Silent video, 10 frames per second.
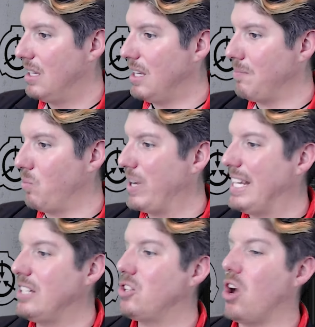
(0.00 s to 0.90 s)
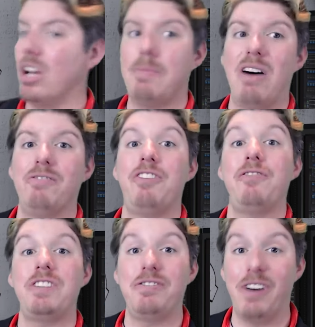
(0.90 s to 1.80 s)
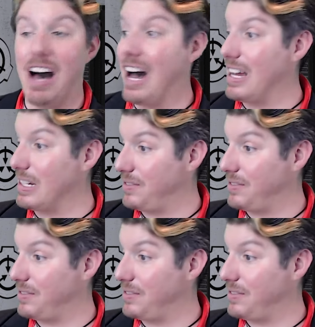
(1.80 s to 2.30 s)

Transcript: Yep, we need to talk about 55,